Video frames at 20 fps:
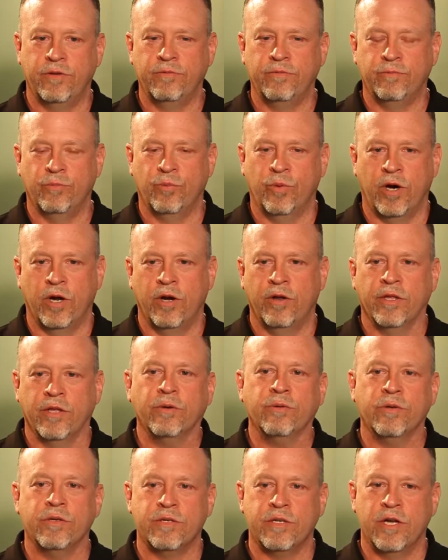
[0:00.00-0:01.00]
water that
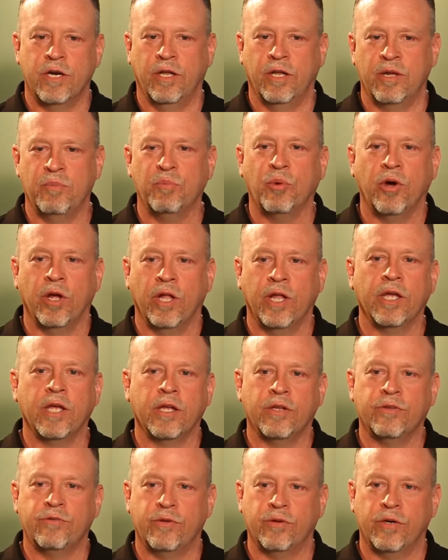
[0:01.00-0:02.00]
was nearly boiling
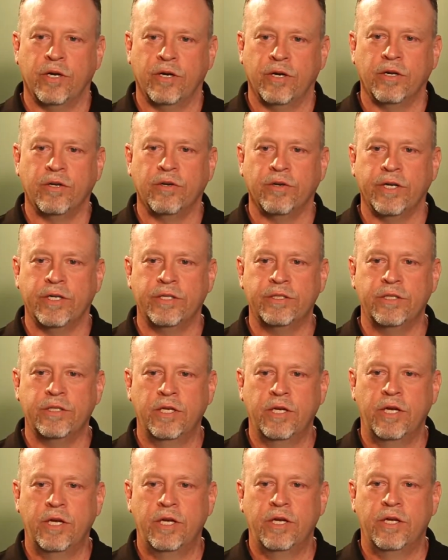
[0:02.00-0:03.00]
at 200 degrees,
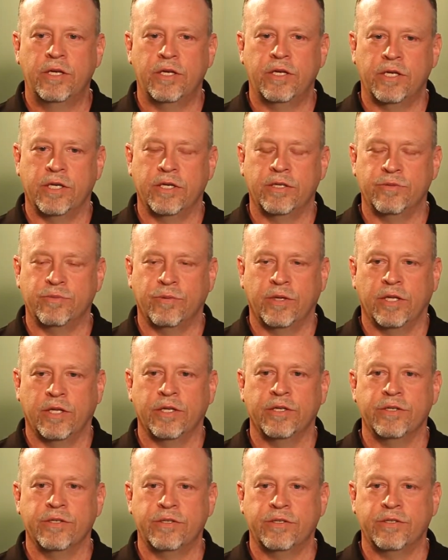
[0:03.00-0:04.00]
as well
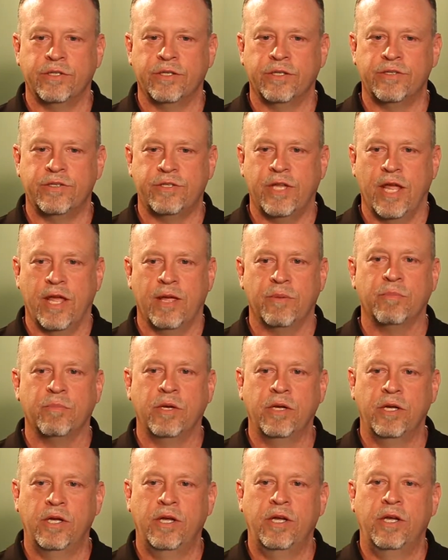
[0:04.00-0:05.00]
as steam,
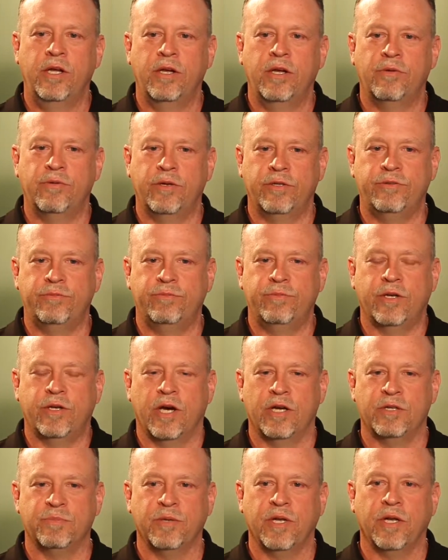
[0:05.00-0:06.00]
which
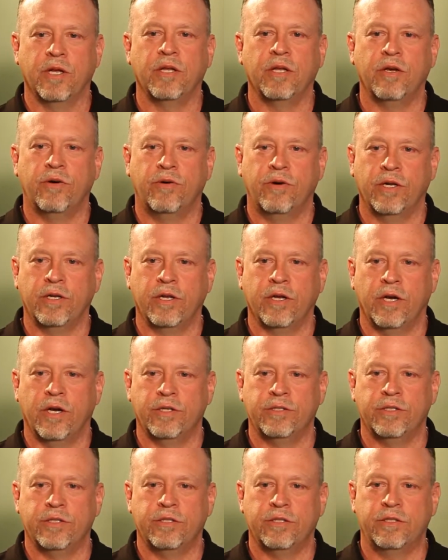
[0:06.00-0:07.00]
caused me to go
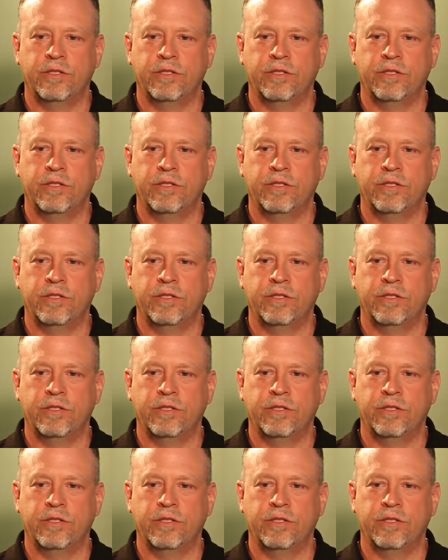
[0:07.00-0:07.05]
unconscious.